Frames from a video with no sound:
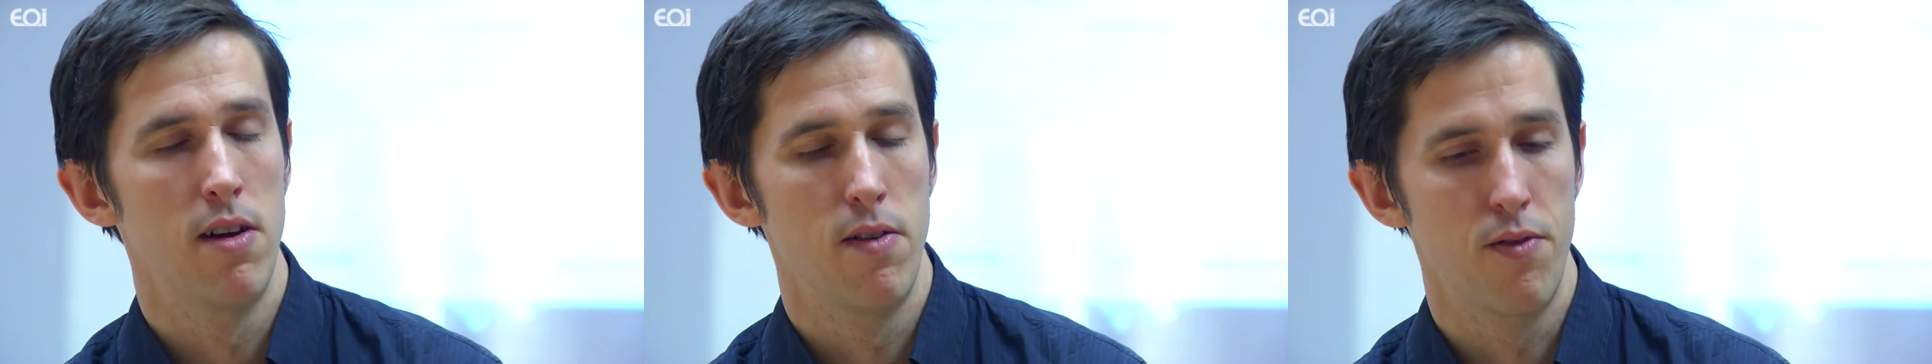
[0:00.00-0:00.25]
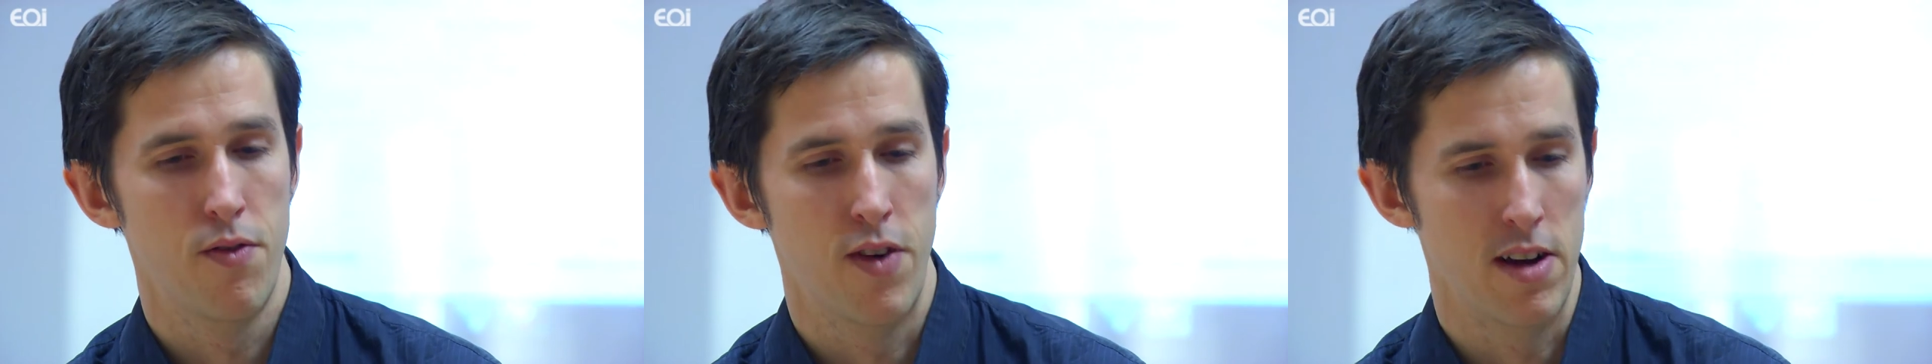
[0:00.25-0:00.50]

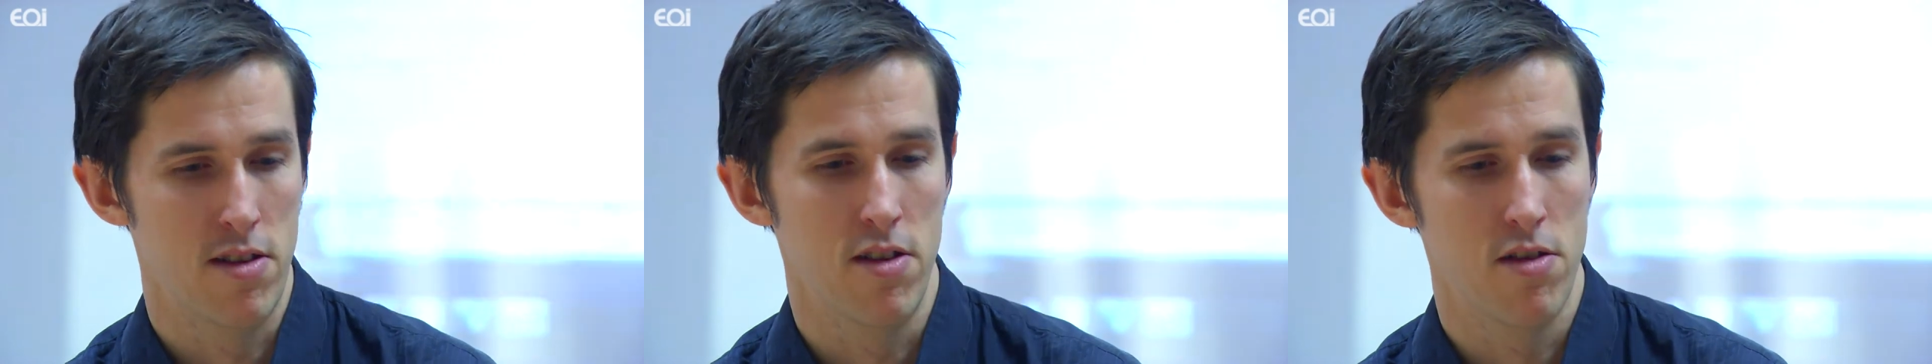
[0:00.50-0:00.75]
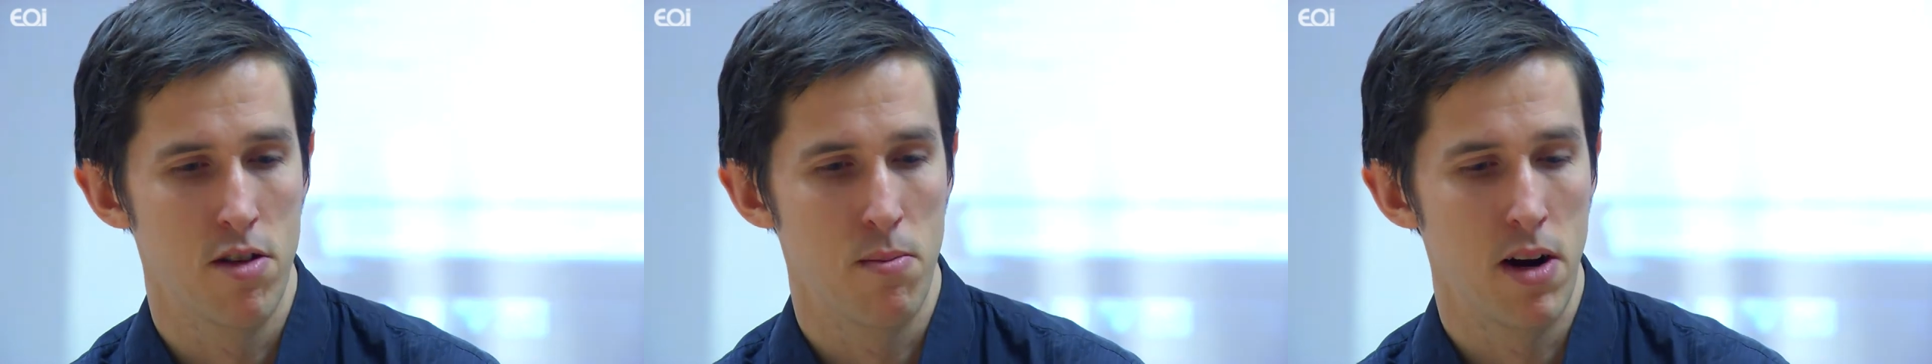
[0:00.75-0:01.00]
facets
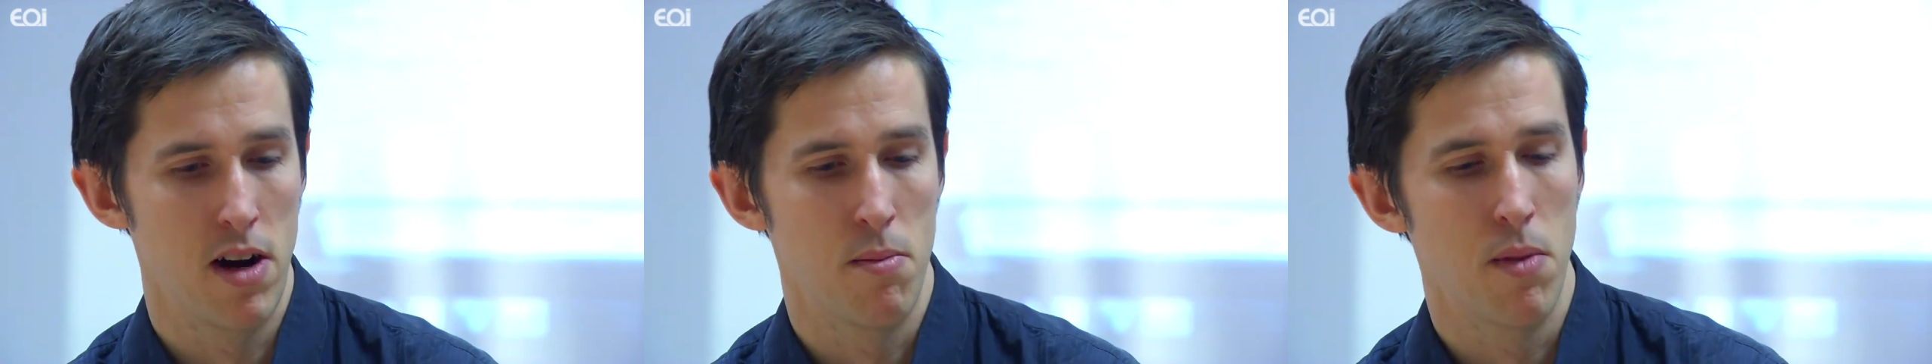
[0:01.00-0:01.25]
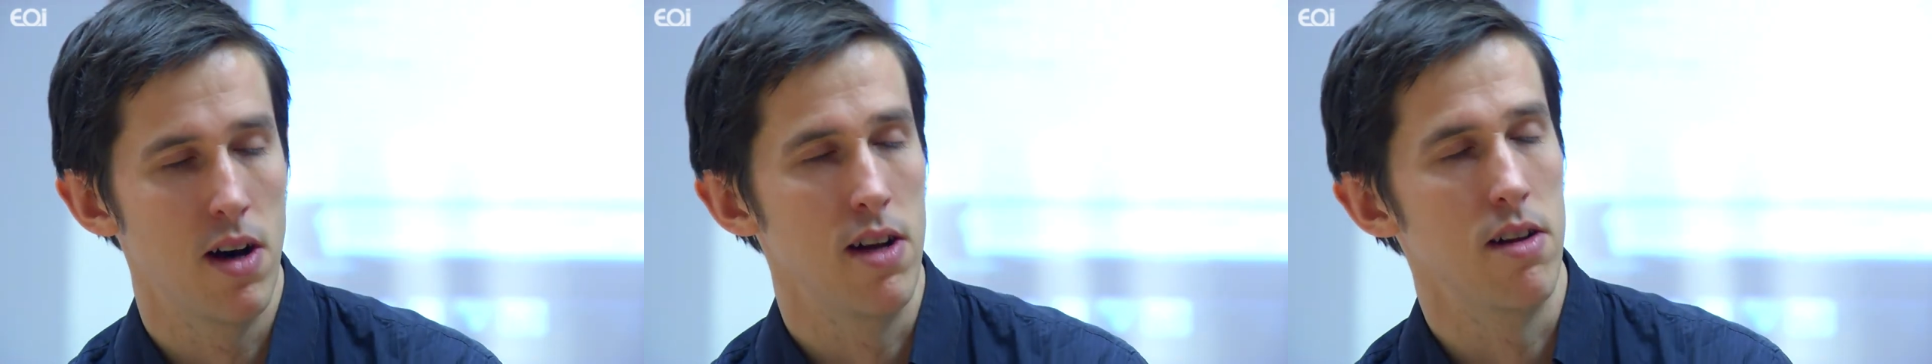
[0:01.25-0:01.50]
to bear in
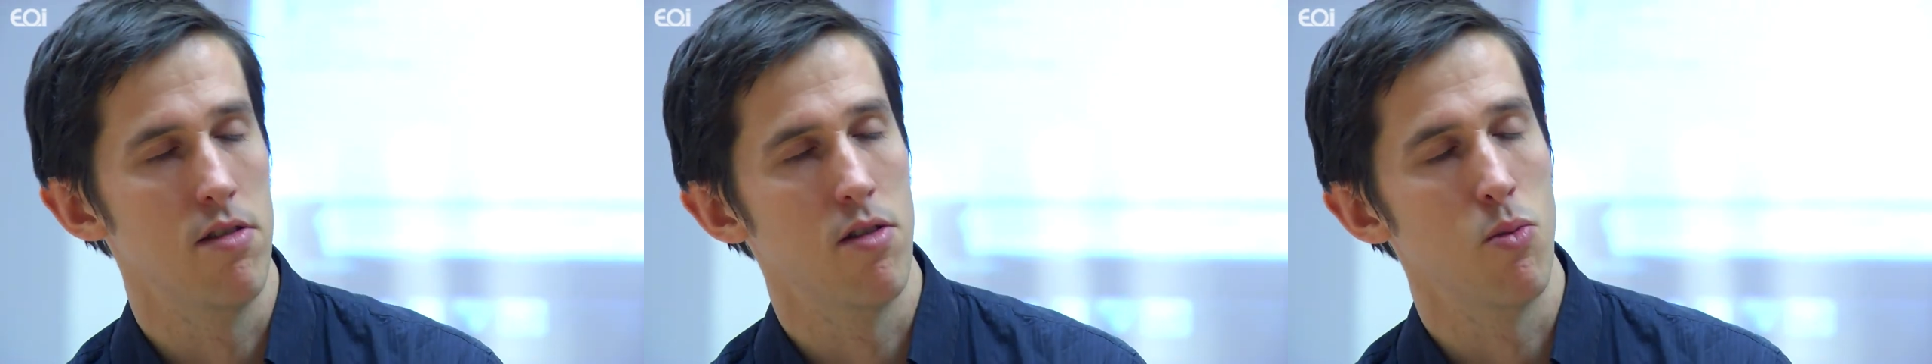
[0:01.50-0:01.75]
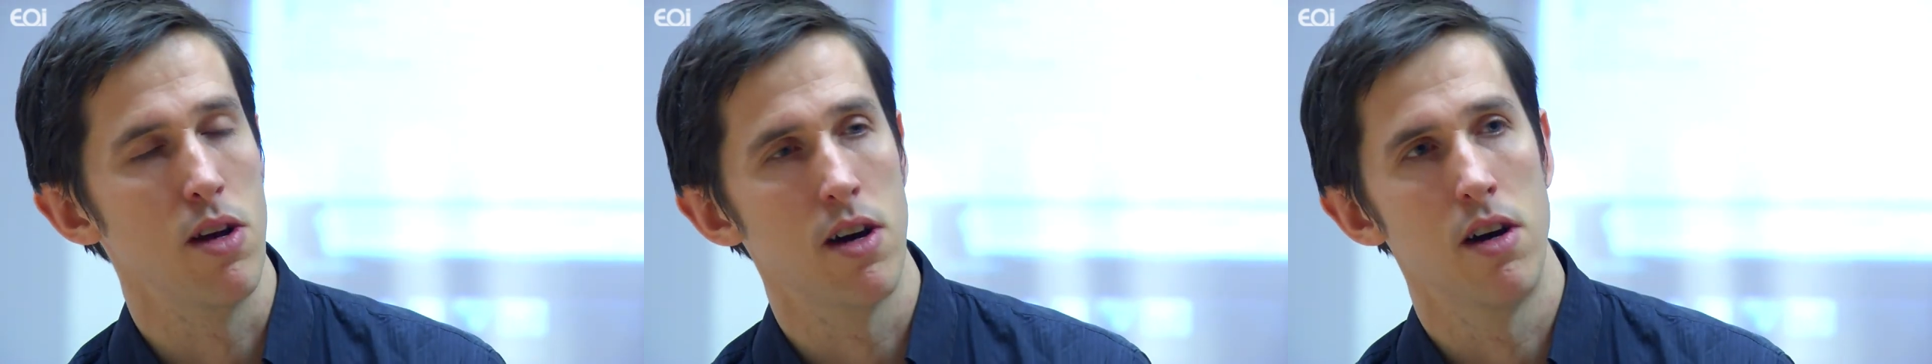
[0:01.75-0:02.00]
mind is that
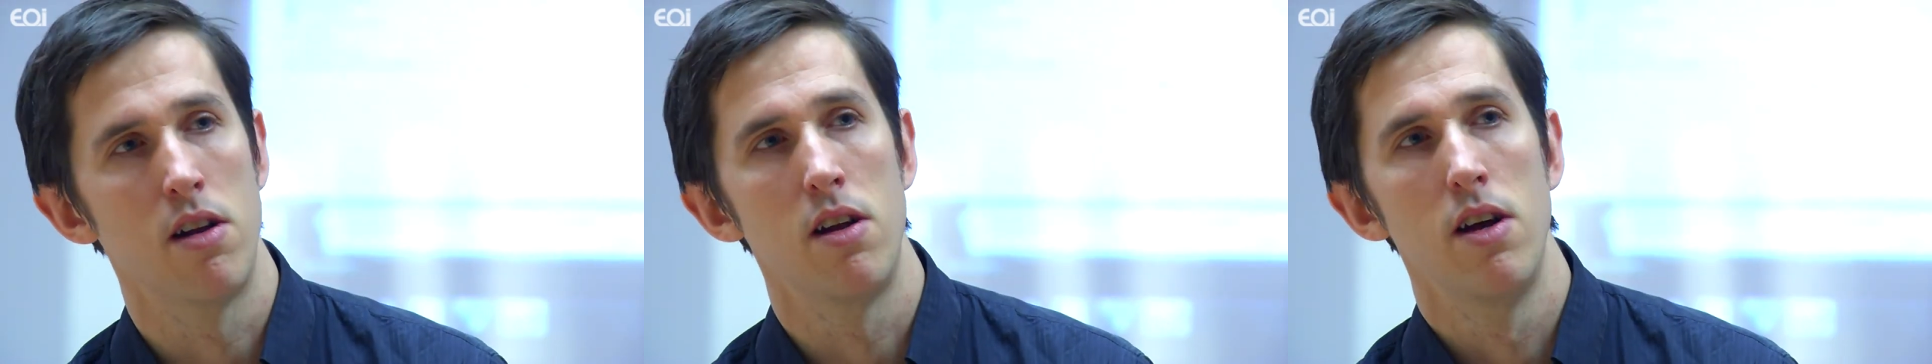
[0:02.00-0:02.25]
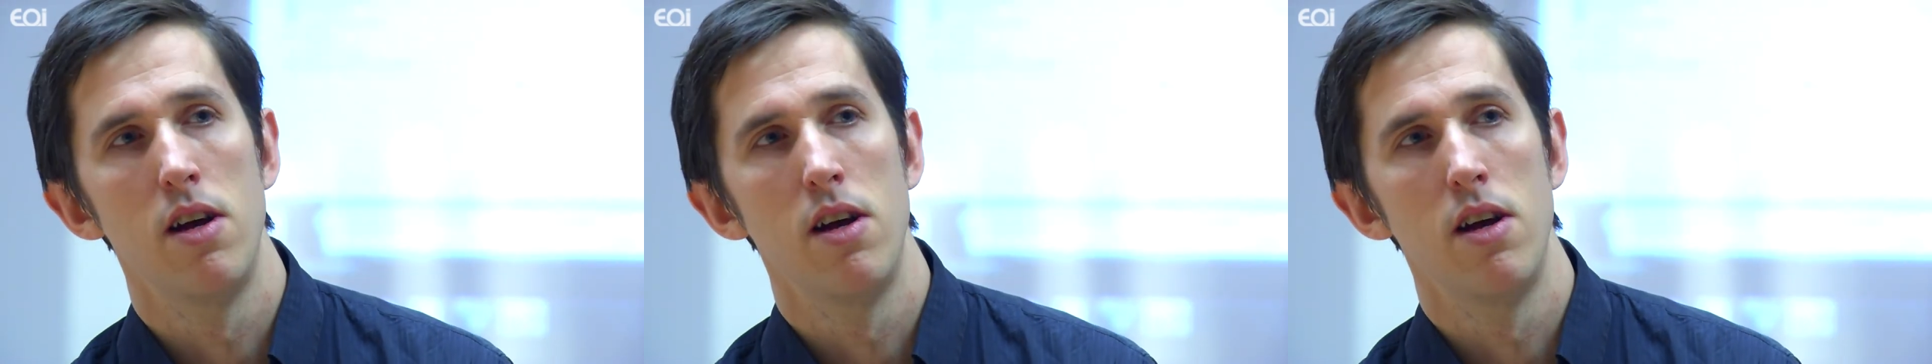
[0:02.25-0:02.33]
we can't